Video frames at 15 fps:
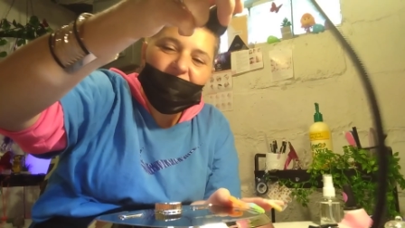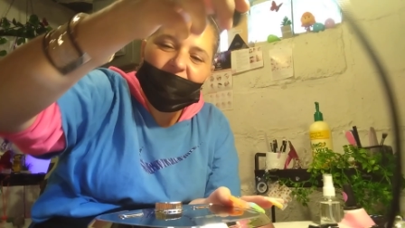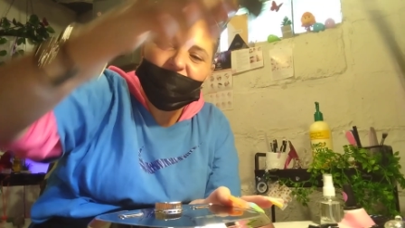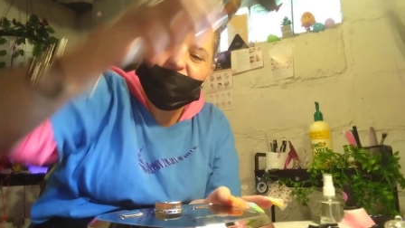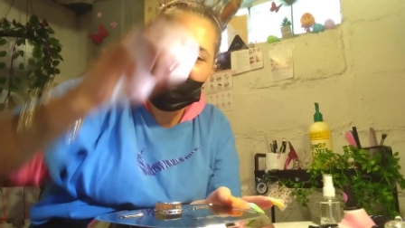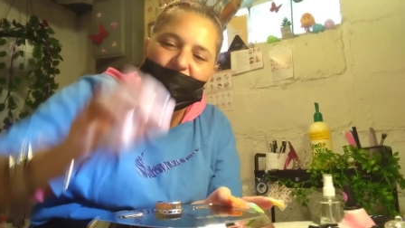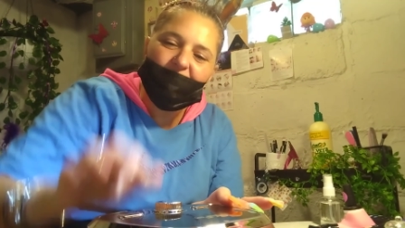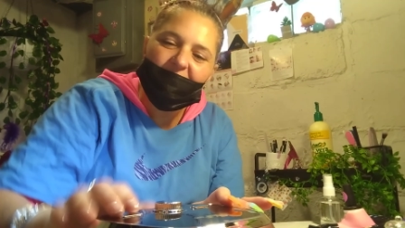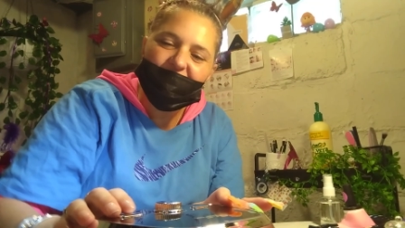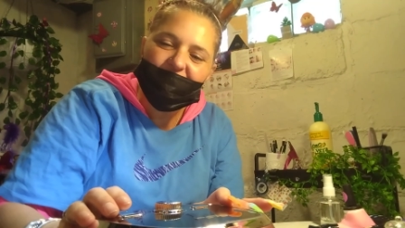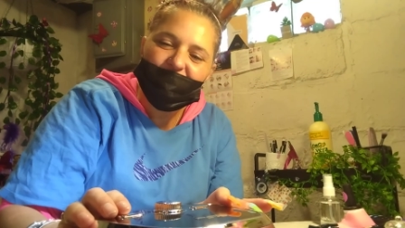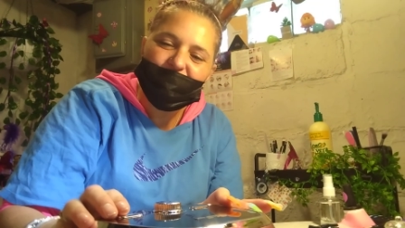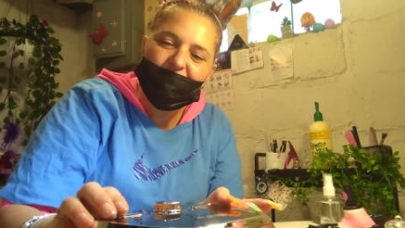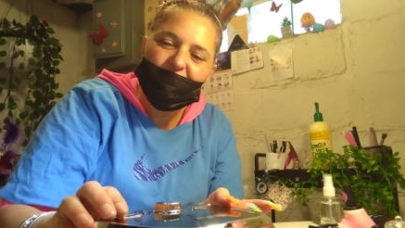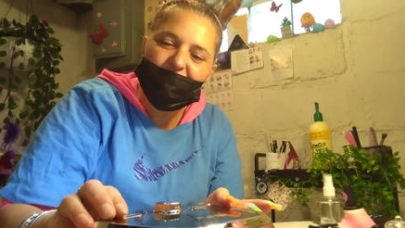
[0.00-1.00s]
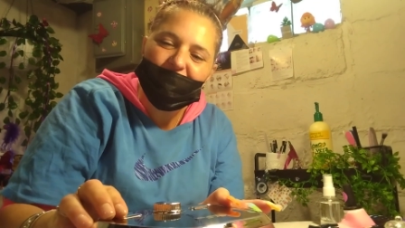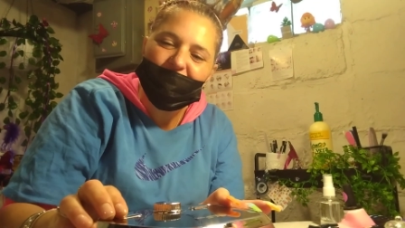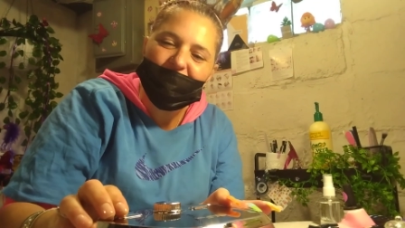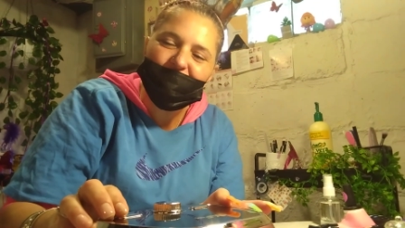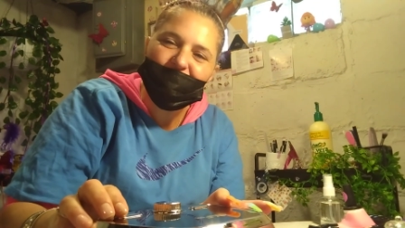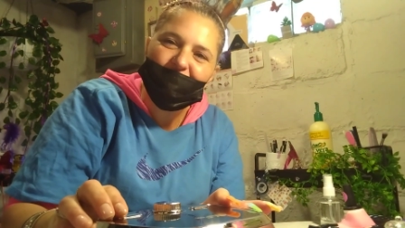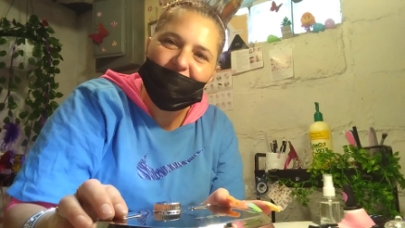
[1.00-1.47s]
There's a button up here you
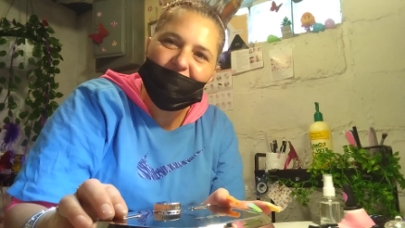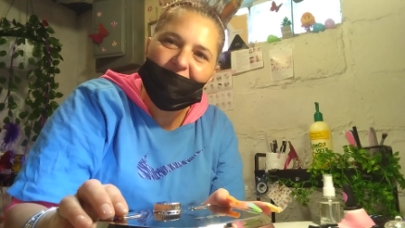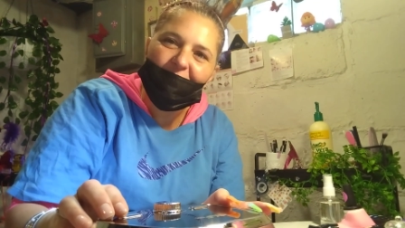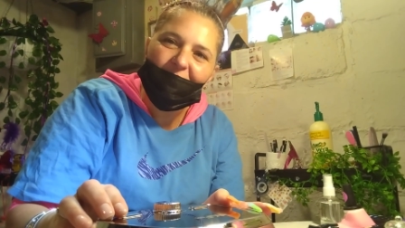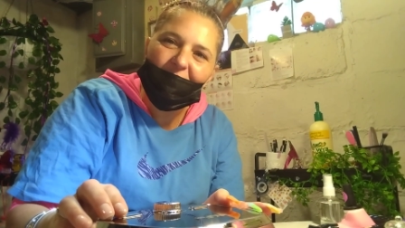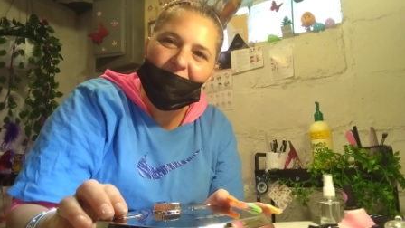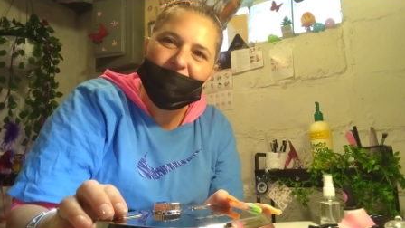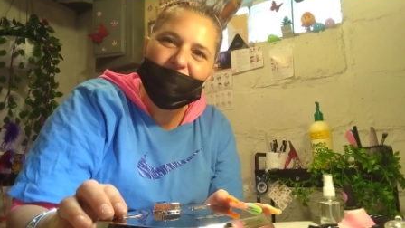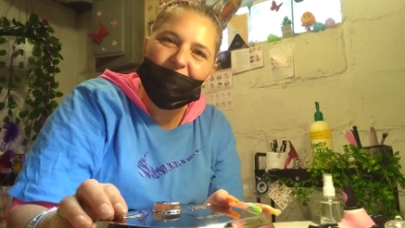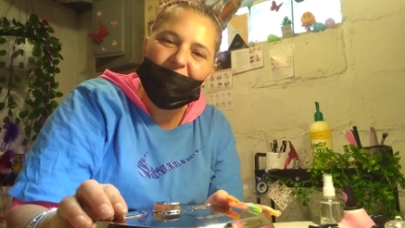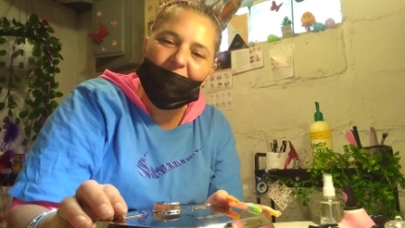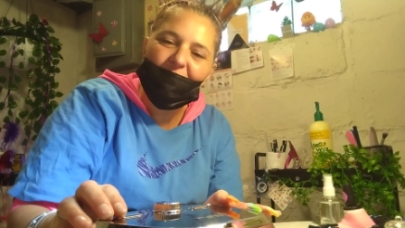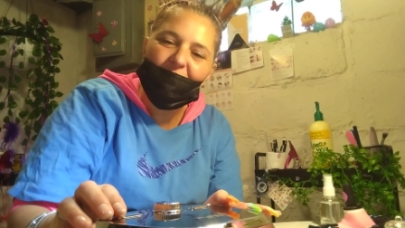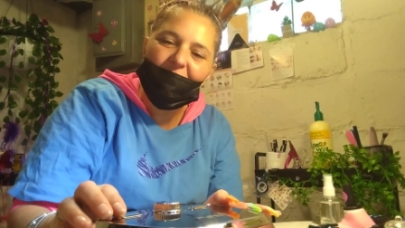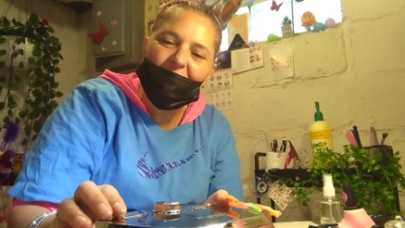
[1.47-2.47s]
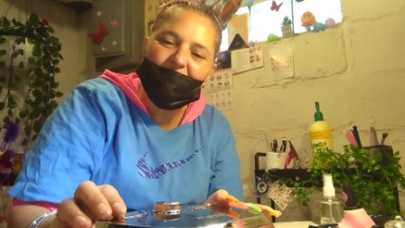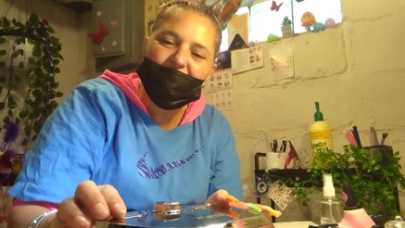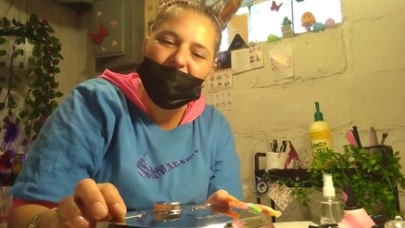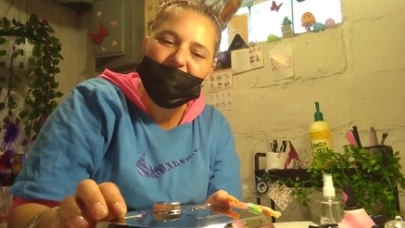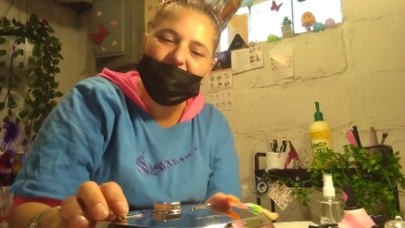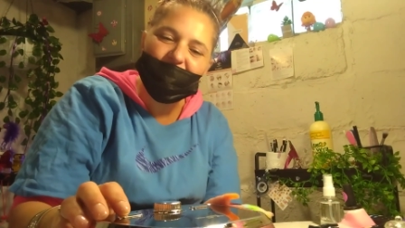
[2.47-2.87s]
can turn it off and on.